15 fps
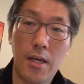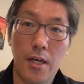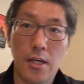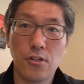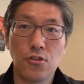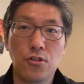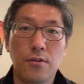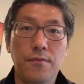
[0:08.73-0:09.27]

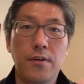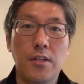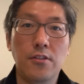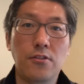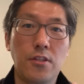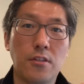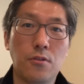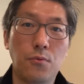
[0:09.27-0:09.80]
and she
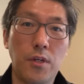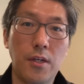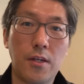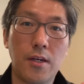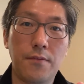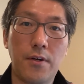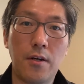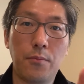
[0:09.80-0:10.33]
finished 6
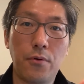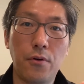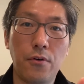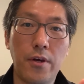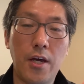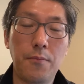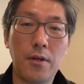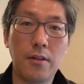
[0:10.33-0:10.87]
weeks of our
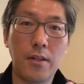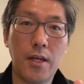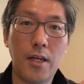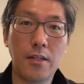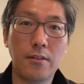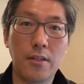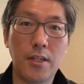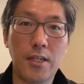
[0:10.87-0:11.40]
program and
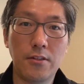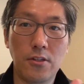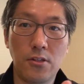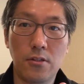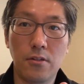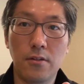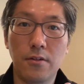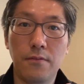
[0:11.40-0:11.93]
then did
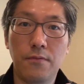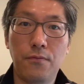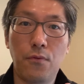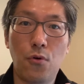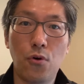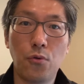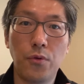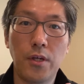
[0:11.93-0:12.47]
additional
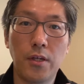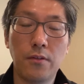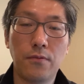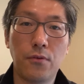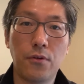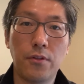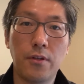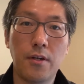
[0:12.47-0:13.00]
4 weeks
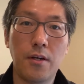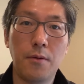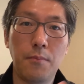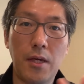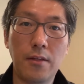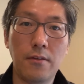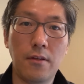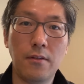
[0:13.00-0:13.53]
for the
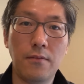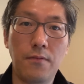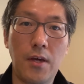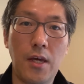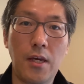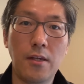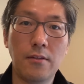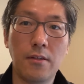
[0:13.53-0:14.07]
maintenance
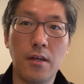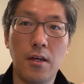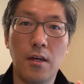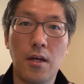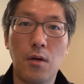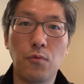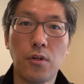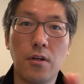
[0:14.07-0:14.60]
phase,
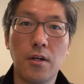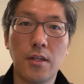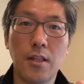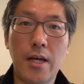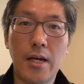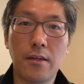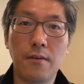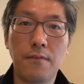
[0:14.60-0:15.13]
and we call it
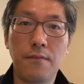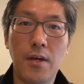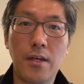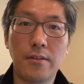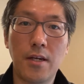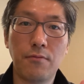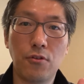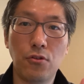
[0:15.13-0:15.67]
lock-in
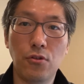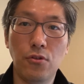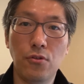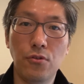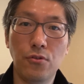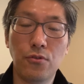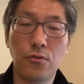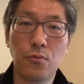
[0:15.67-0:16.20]
phase. After you
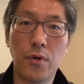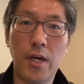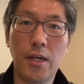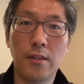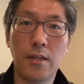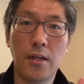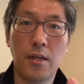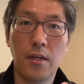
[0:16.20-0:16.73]
lose
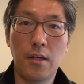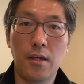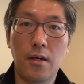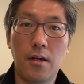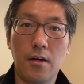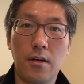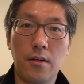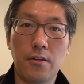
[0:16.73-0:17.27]
weight
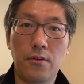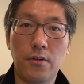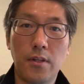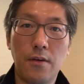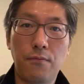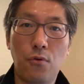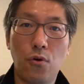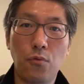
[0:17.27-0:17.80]
during
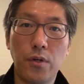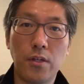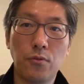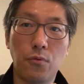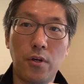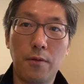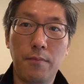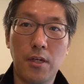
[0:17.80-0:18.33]
that 4 weeks,
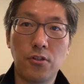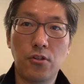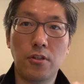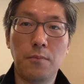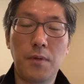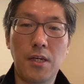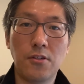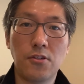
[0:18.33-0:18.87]
we want to make sure
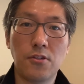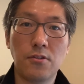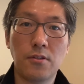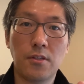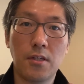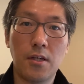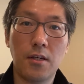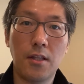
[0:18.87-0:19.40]
the
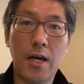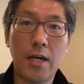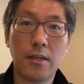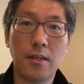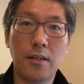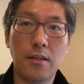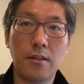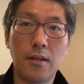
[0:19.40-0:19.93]
patients lock
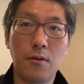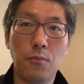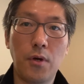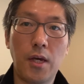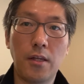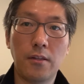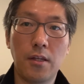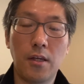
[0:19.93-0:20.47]
it in that
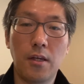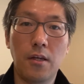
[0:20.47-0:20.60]
weight.